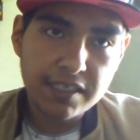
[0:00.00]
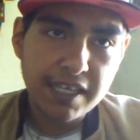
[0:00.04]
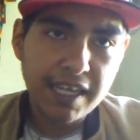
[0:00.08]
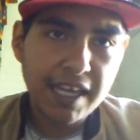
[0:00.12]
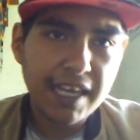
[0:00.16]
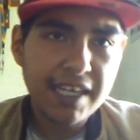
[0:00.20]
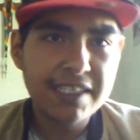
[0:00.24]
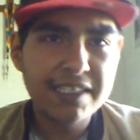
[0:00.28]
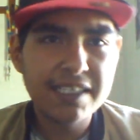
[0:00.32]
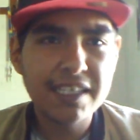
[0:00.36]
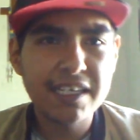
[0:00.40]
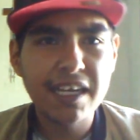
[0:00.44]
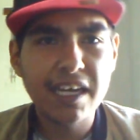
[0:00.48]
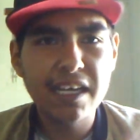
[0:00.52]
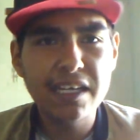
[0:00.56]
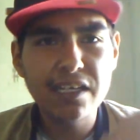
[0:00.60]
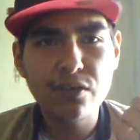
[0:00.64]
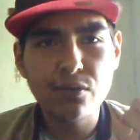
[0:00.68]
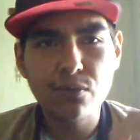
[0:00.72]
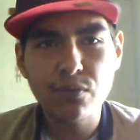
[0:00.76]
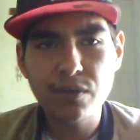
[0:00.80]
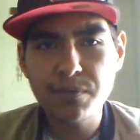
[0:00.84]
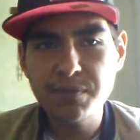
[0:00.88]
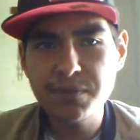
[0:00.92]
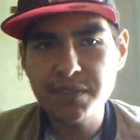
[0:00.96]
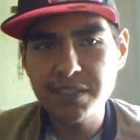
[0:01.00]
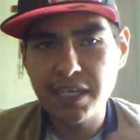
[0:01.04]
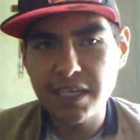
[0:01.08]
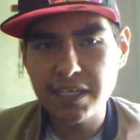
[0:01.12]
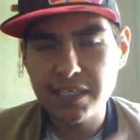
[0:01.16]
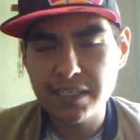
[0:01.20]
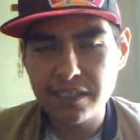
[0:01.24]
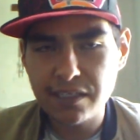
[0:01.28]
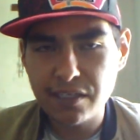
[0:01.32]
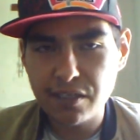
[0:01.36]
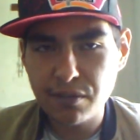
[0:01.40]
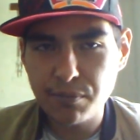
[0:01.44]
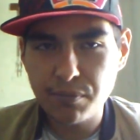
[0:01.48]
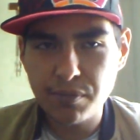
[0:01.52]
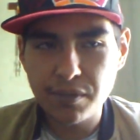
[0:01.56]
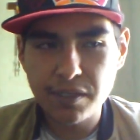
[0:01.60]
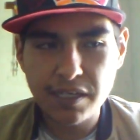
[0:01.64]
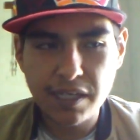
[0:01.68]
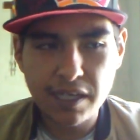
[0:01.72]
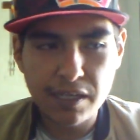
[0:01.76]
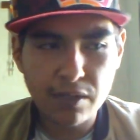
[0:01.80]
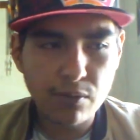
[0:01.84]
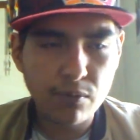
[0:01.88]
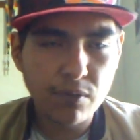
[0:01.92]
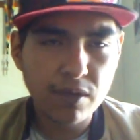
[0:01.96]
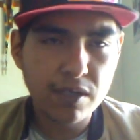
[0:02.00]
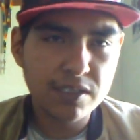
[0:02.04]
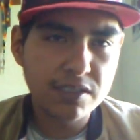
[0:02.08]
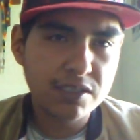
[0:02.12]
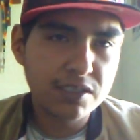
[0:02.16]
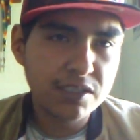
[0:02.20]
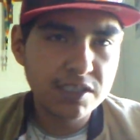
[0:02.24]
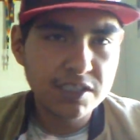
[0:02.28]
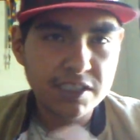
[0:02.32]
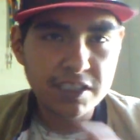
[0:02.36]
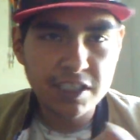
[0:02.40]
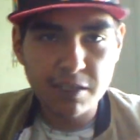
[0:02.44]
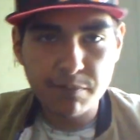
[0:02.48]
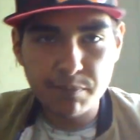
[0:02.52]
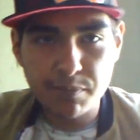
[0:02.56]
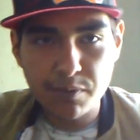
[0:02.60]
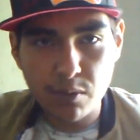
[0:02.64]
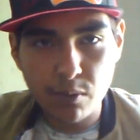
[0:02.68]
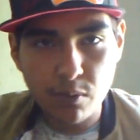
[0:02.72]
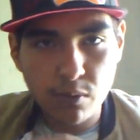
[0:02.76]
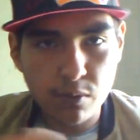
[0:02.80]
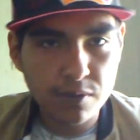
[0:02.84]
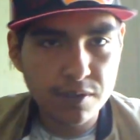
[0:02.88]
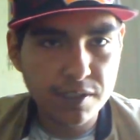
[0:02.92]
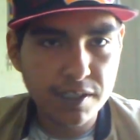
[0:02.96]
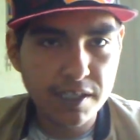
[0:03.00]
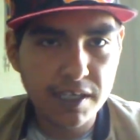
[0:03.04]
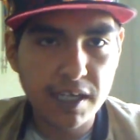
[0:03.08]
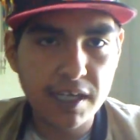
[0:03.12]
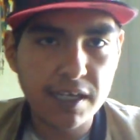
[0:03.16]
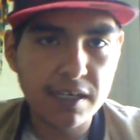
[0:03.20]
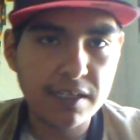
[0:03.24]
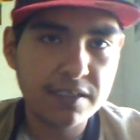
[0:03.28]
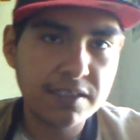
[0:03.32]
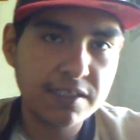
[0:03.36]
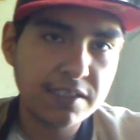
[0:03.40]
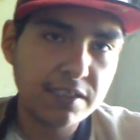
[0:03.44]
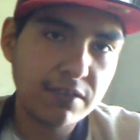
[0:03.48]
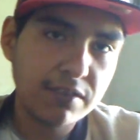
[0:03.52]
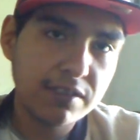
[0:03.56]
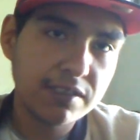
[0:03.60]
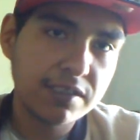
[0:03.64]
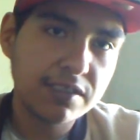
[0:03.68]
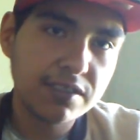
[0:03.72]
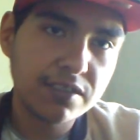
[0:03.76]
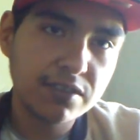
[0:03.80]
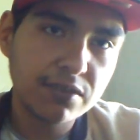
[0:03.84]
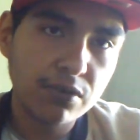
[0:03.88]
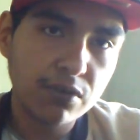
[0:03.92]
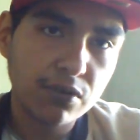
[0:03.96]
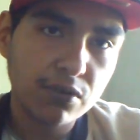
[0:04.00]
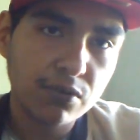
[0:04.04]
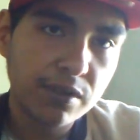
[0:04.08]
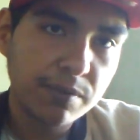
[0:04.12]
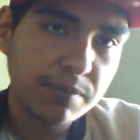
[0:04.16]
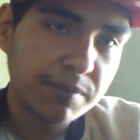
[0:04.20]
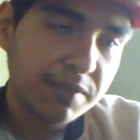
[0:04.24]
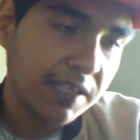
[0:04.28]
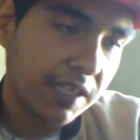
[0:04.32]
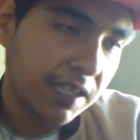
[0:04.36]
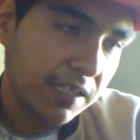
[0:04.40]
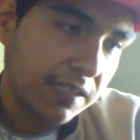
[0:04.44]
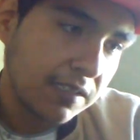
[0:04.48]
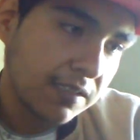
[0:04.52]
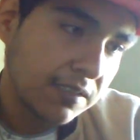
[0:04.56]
They had Dead Island Riptide there, but I don't want to just skip the whole Dead Island series and just go to Riptide